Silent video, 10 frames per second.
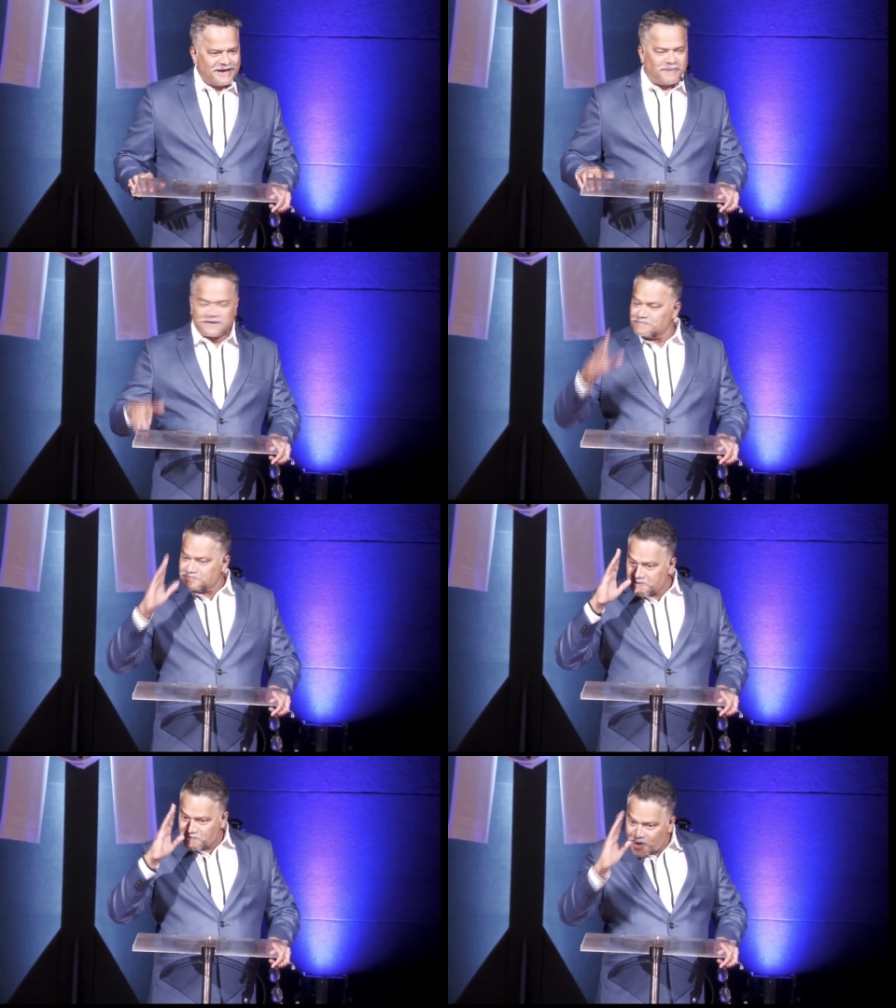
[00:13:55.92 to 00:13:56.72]
But
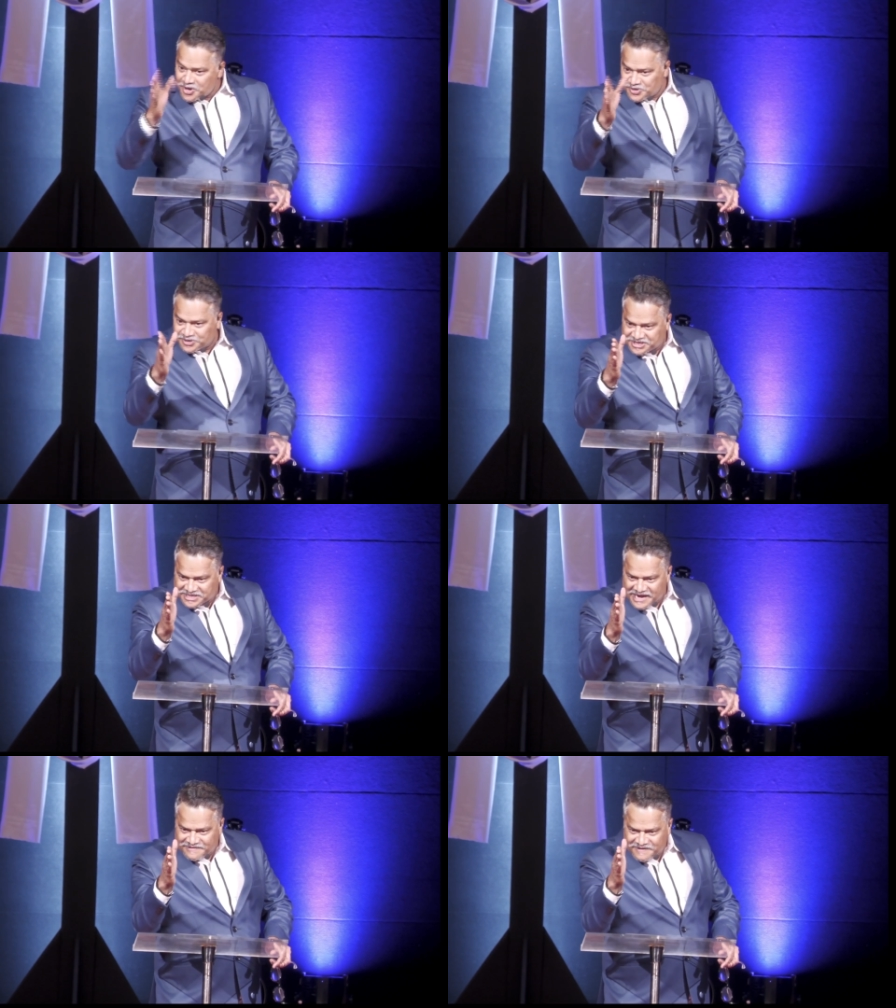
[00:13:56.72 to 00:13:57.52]
the more you
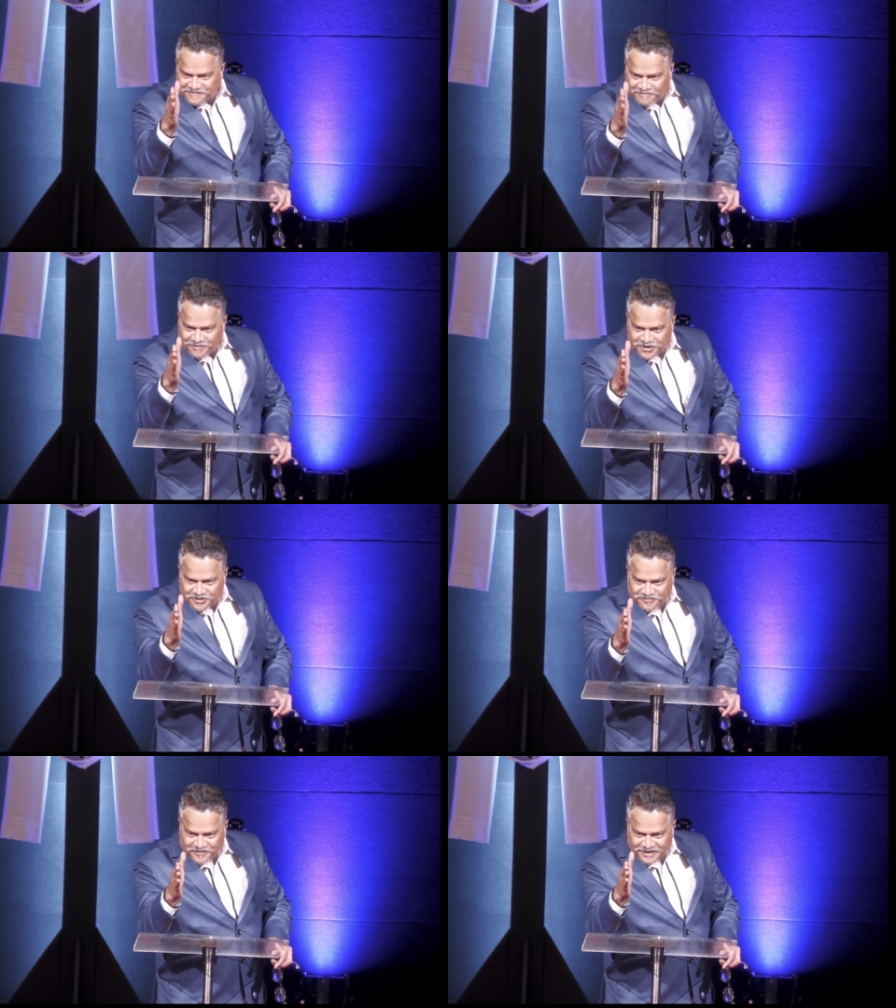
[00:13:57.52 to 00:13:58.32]
stay away from what
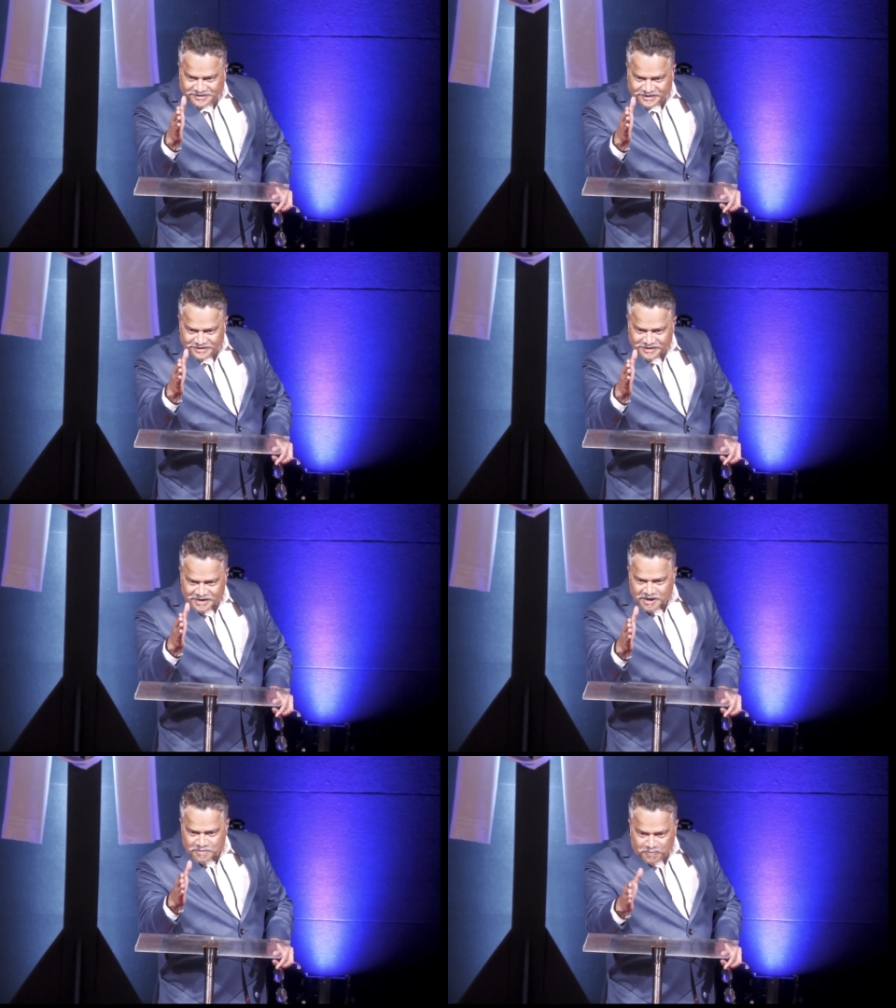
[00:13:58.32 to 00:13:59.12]
you're frightened,
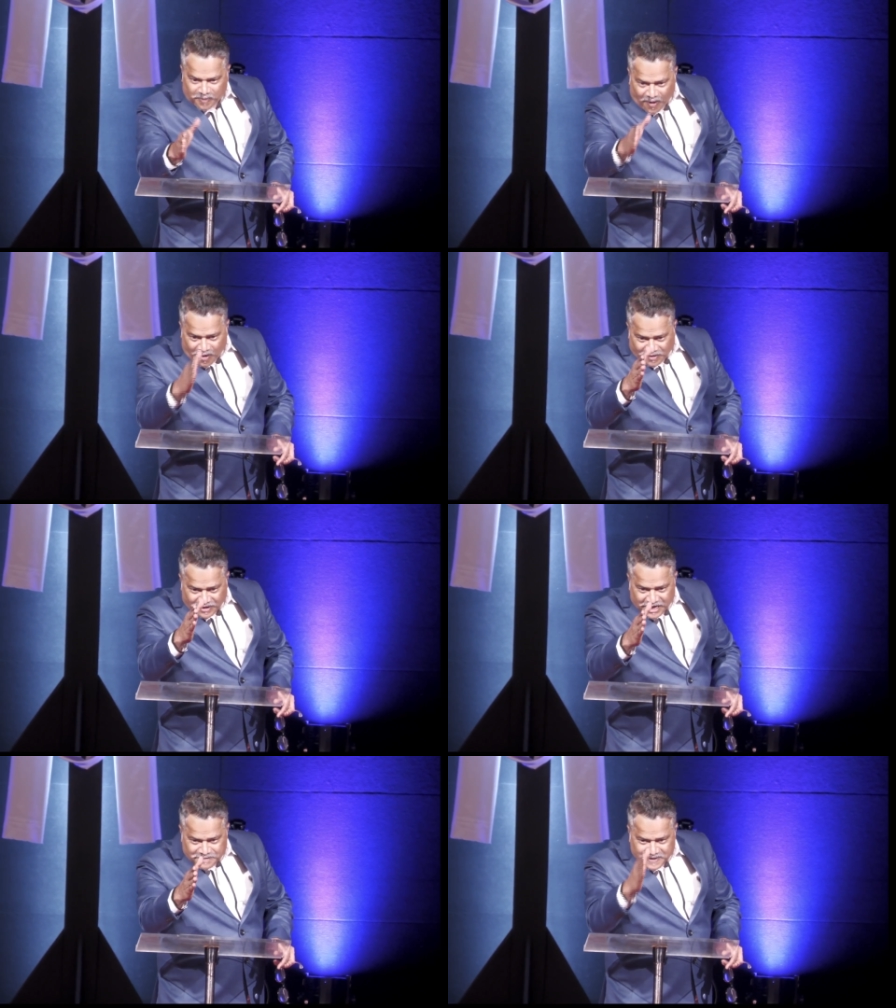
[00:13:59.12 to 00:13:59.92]
more
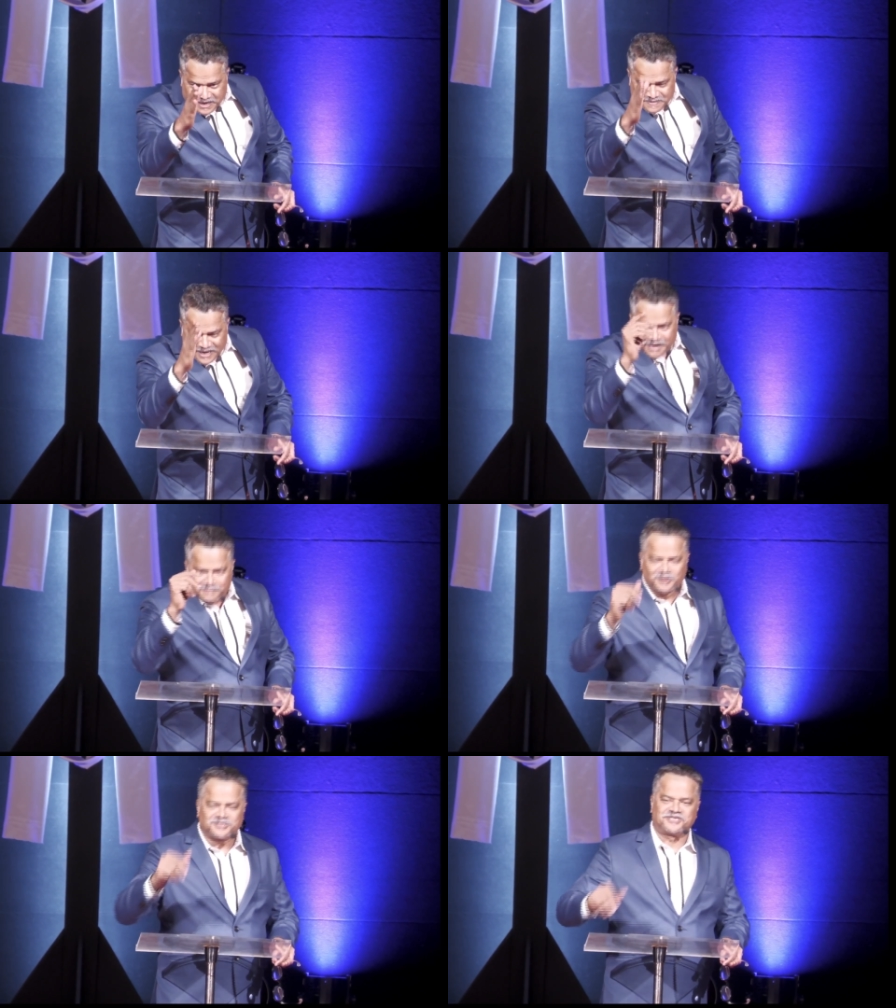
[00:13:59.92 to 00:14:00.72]
it becomes like a
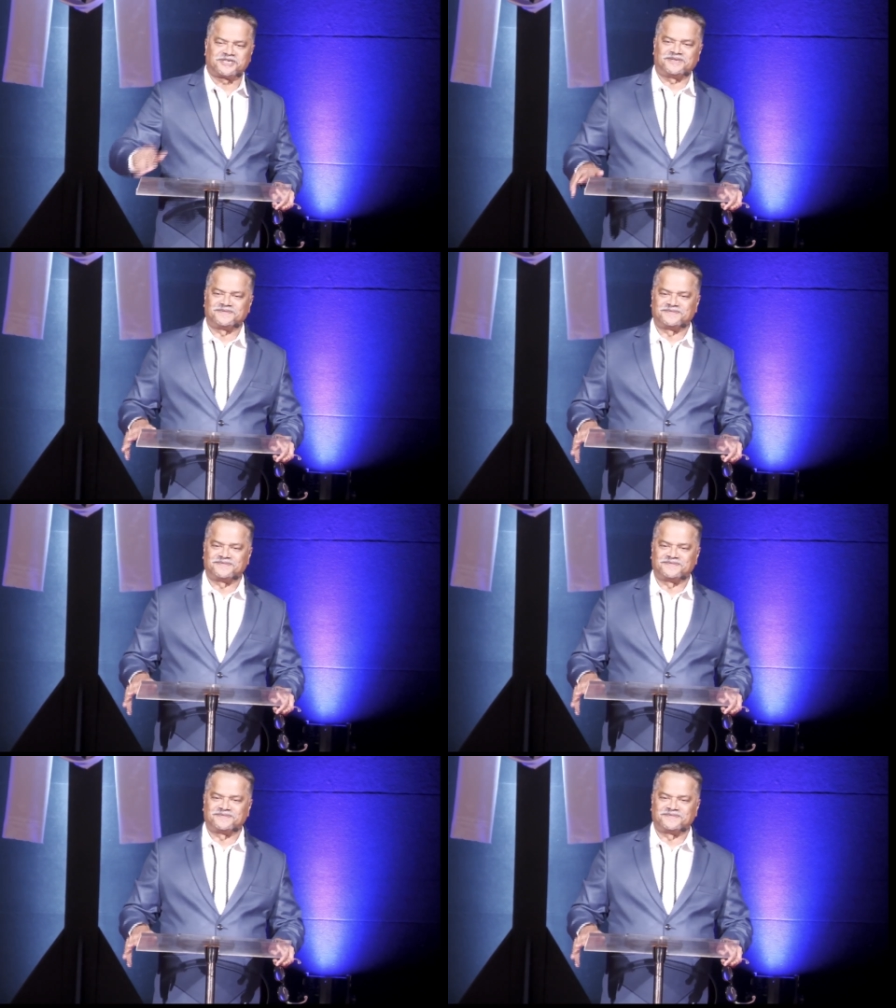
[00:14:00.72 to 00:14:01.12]
monster.